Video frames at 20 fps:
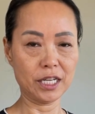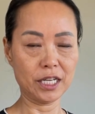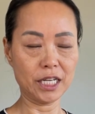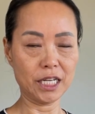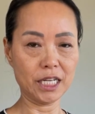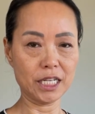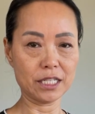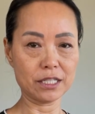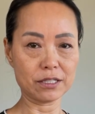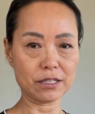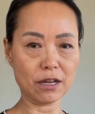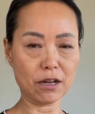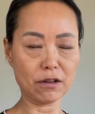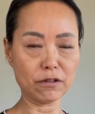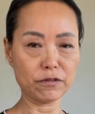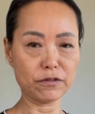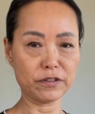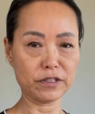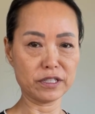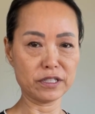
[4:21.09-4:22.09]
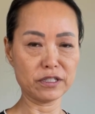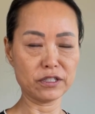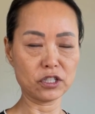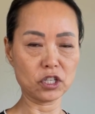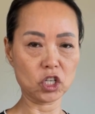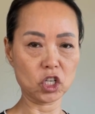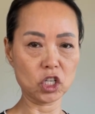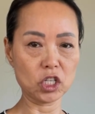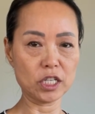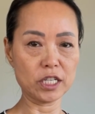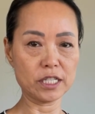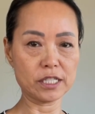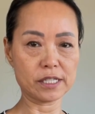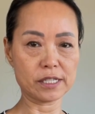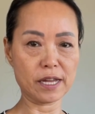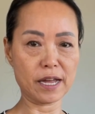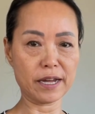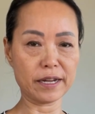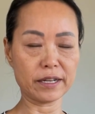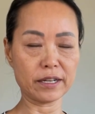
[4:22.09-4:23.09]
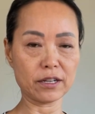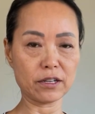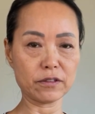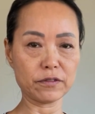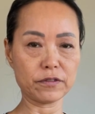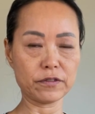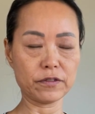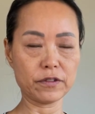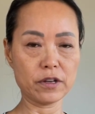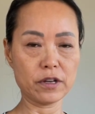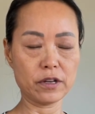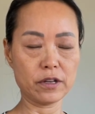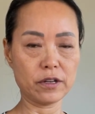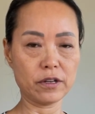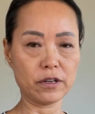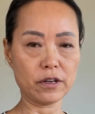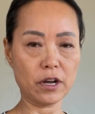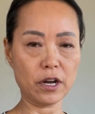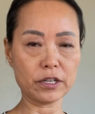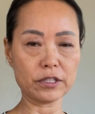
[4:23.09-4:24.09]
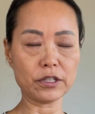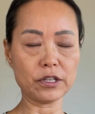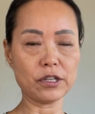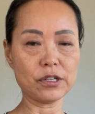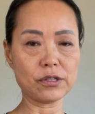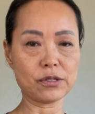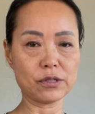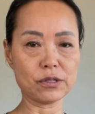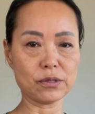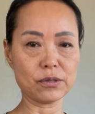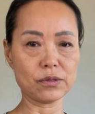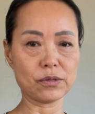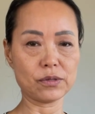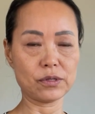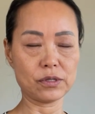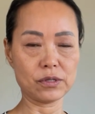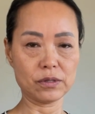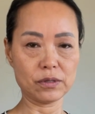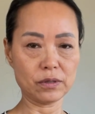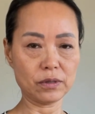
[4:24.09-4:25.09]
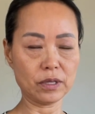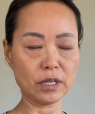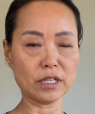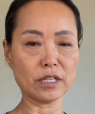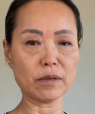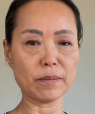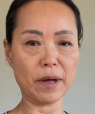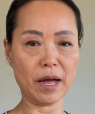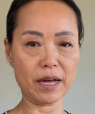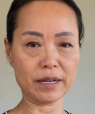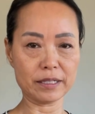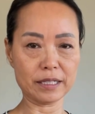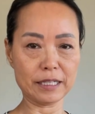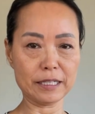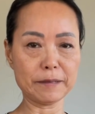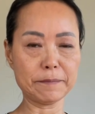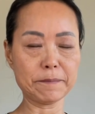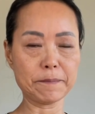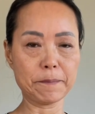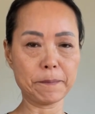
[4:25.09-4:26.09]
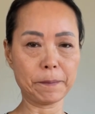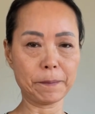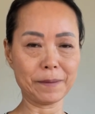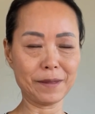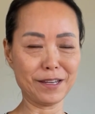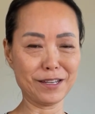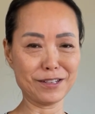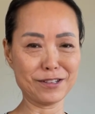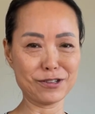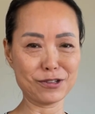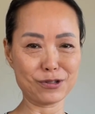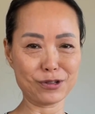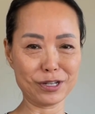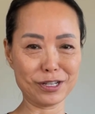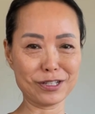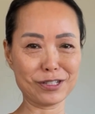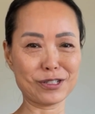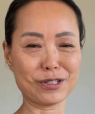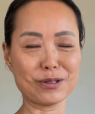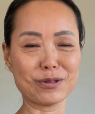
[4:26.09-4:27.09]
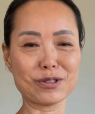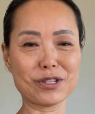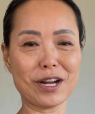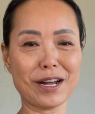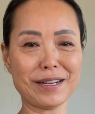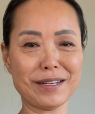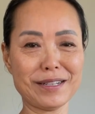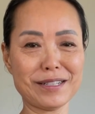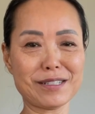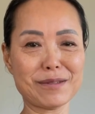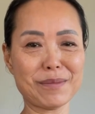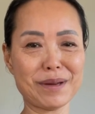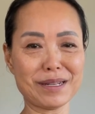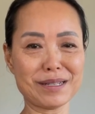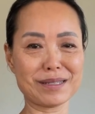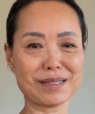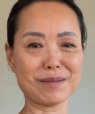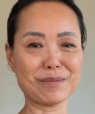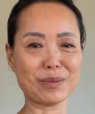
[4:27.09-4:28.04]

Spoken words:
it is often the early sign of other issues in the body in traditional Chinese medicine